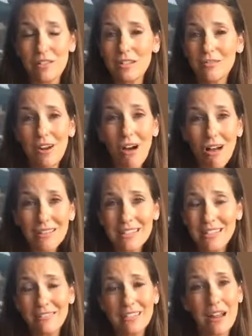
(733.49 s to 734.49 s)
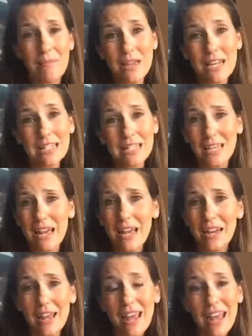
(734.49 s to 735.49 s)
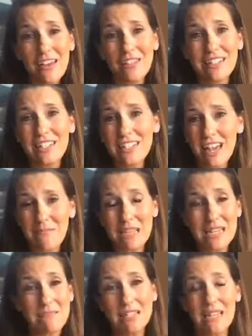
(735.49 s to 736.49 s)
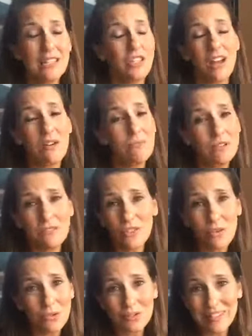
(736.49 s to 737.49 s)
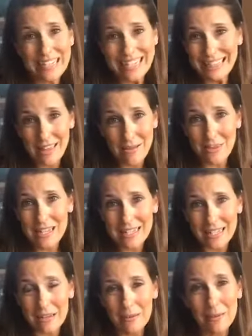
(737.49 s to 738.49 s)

So it all sounded amazing, and if I didn't have my Nima Sensor, I would have totally eaten that pizza.